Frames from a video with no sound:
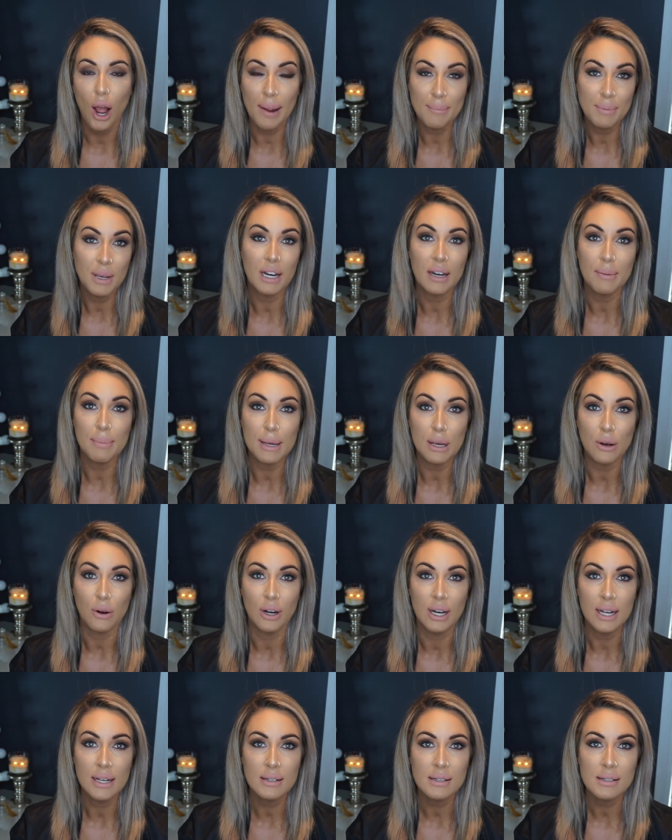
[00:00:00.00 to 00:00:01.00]
I'm going to be
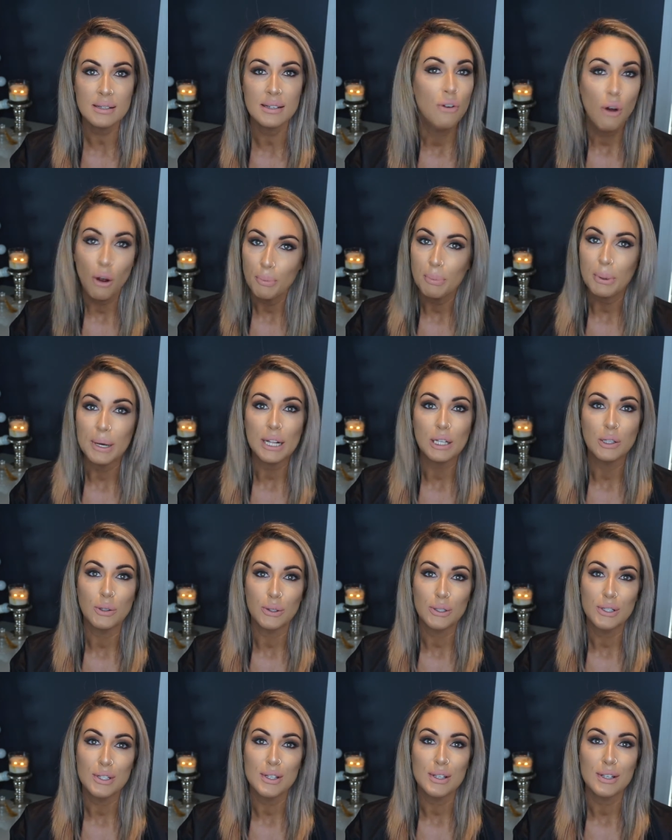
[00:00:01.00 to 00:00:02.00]
honest, nobody
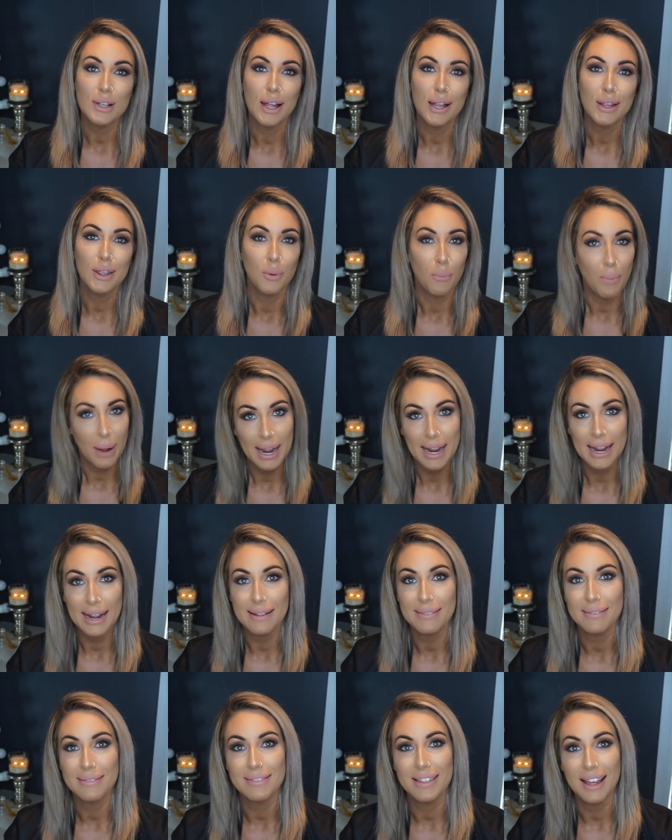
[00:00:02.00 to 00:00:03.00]
looks the
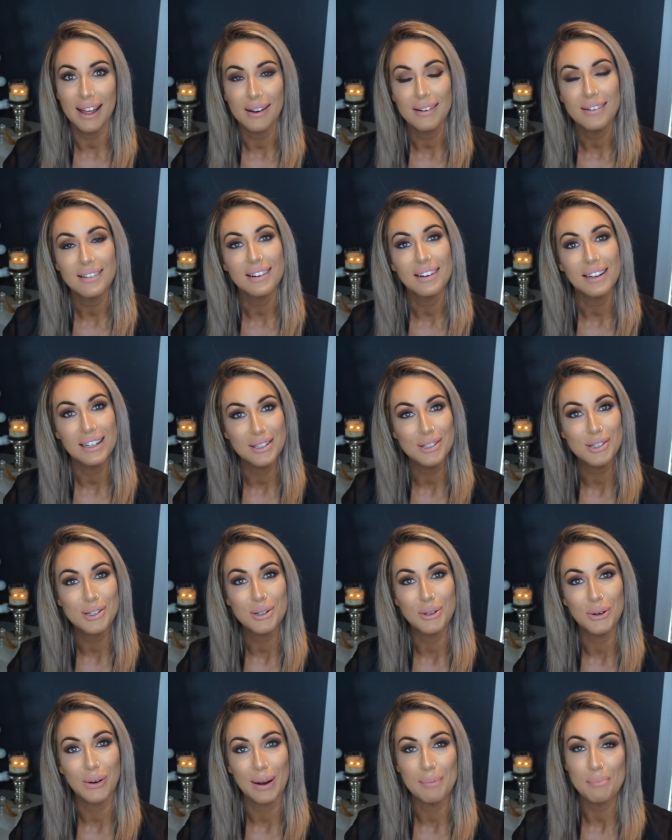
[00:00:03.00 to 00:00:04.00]
way that
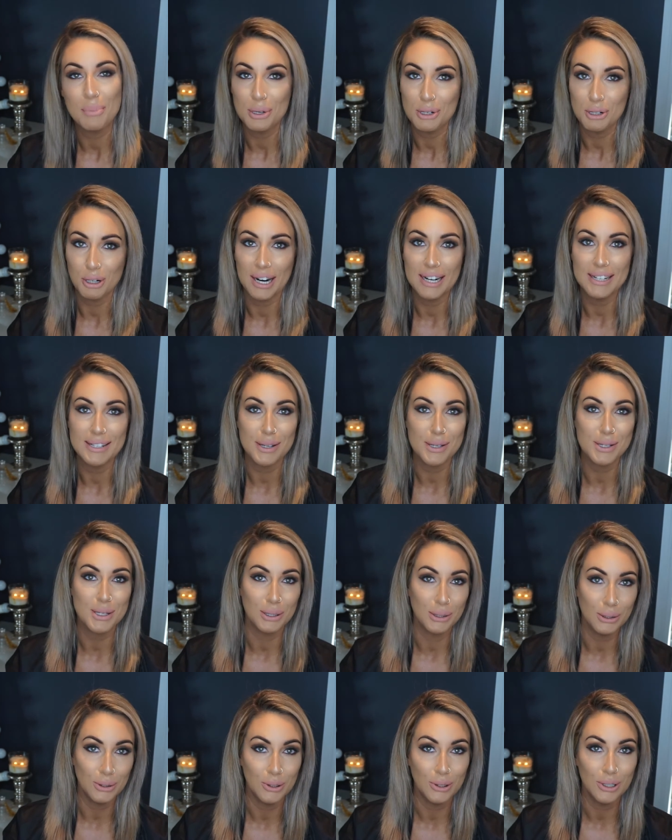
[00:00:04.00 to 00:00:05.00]
Instagram portrays us to
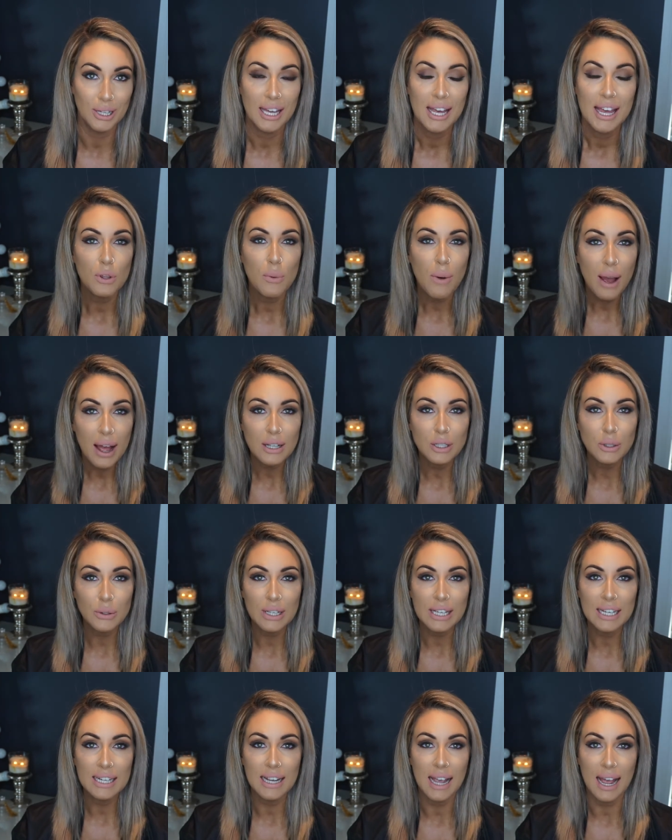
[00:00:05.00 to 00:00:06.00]
look. If you are
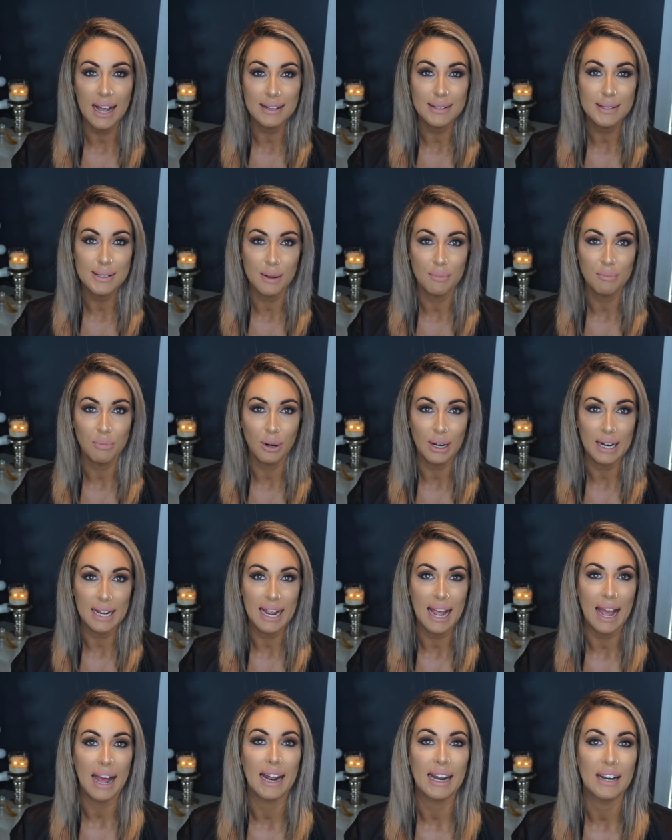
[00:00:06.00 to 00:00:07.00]
looking at
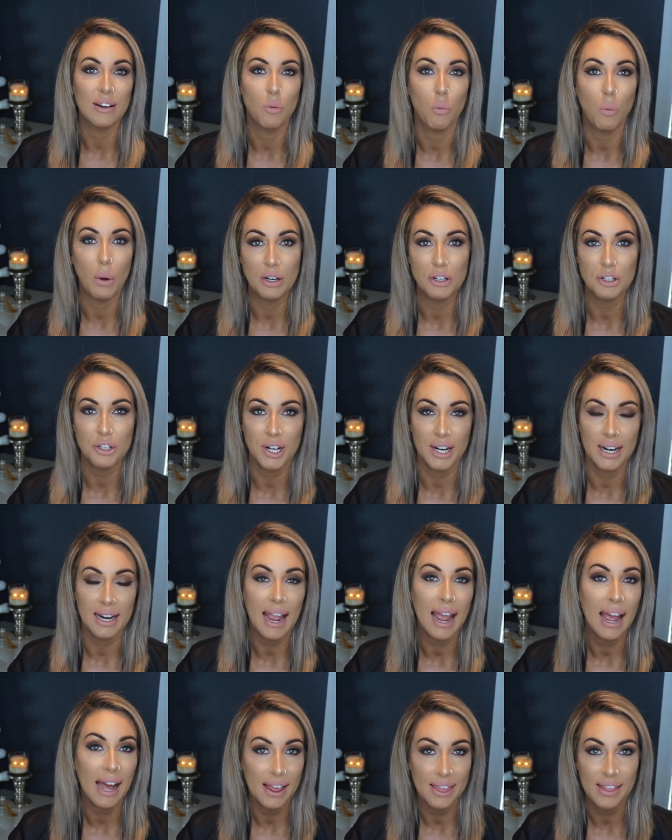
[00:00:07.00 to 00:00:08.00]
somebody and wondering
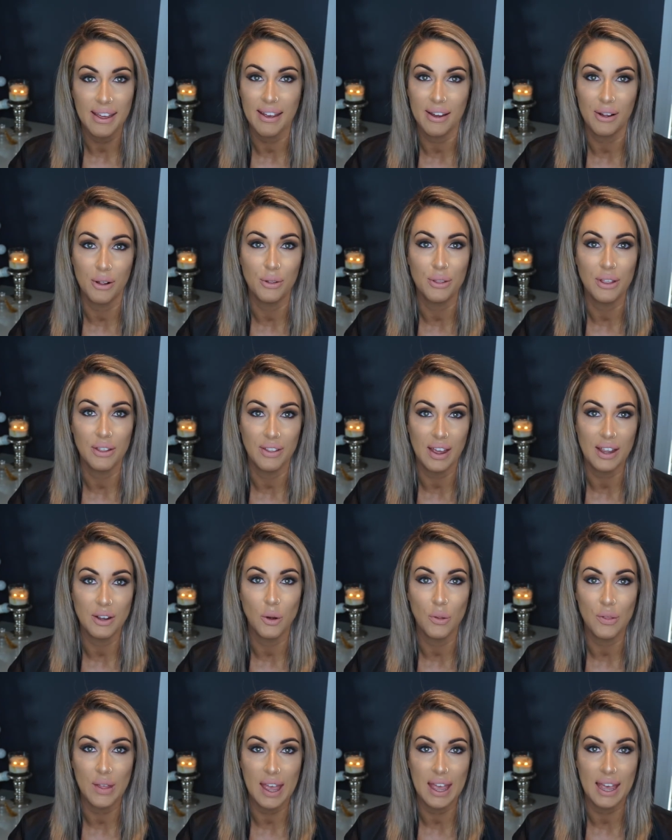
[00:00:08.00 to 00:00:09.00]
how the hell that they
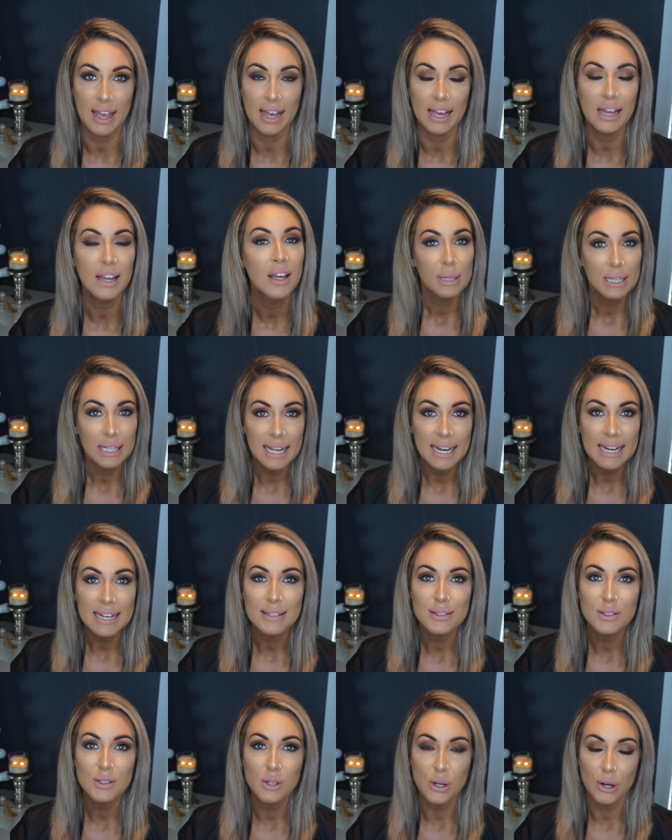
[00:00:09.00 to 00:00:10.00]
got their hair,
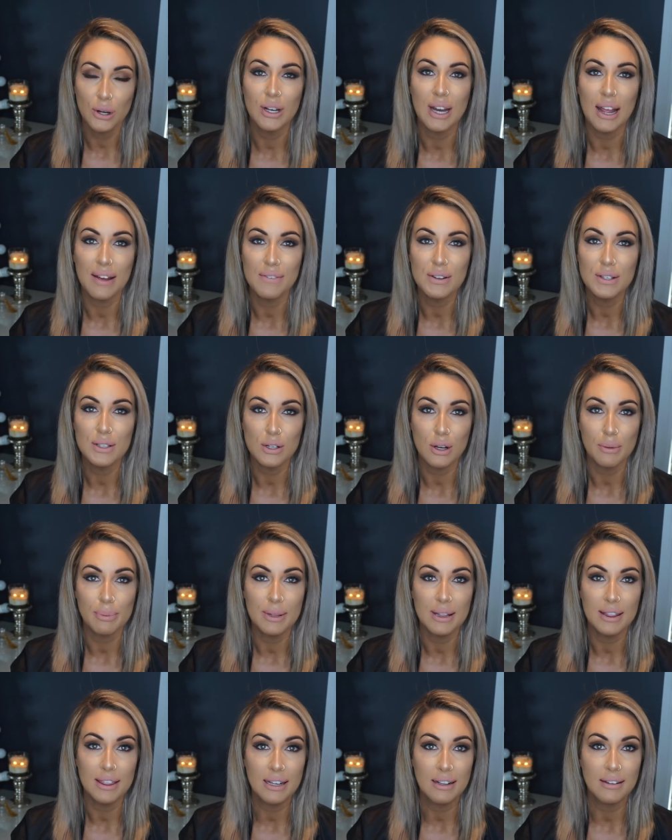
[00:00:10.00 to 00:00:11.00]
please don't ever stop
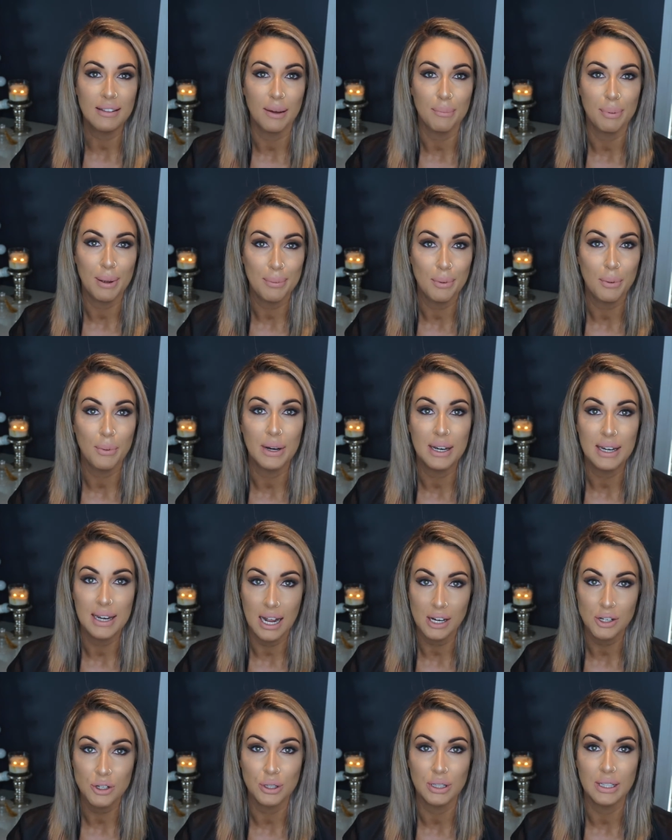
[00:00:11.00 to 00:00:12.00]
and think that people were
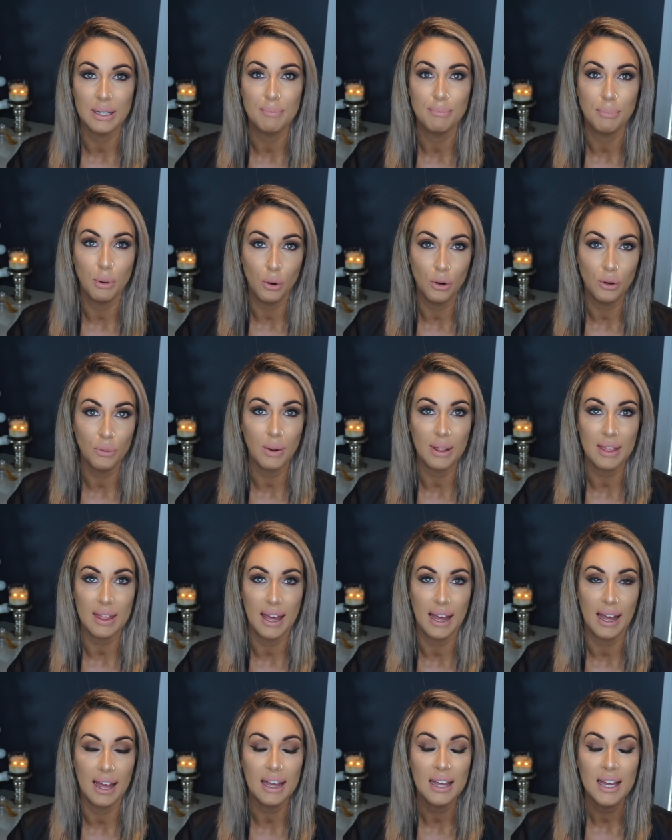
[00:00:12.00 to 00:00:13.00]
naturally born with
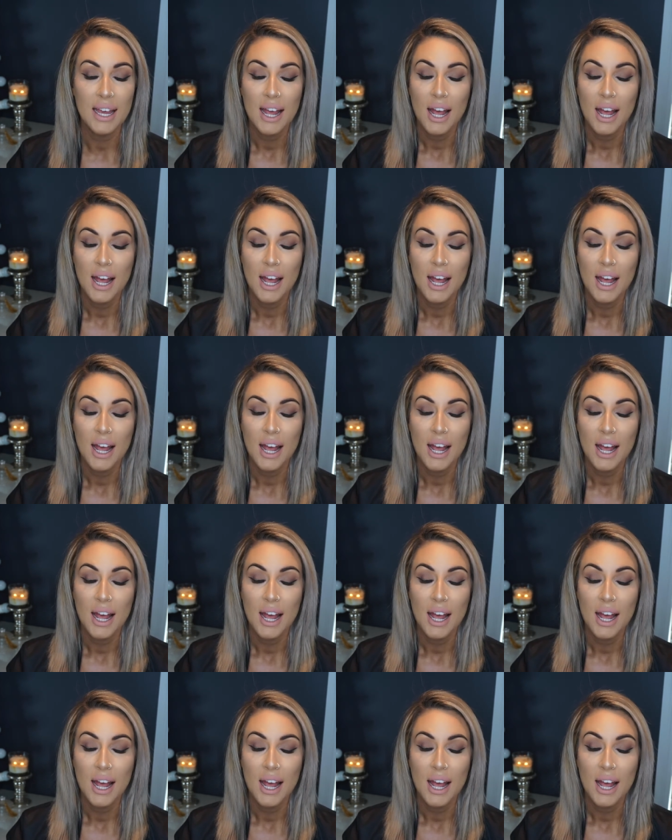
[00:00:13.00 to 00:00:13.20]
hair.